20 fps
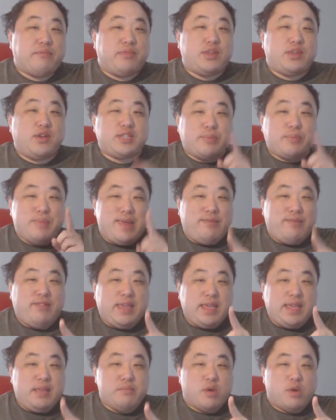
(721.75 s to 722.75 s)
there's a
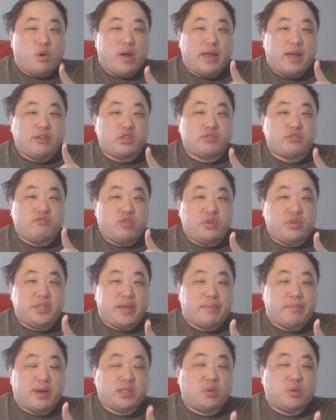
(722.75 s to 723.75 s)
PvE mode. I just learned
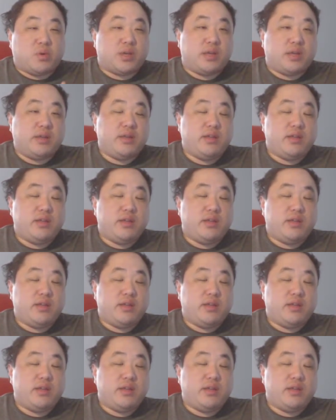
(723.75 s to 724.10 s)
that by the way,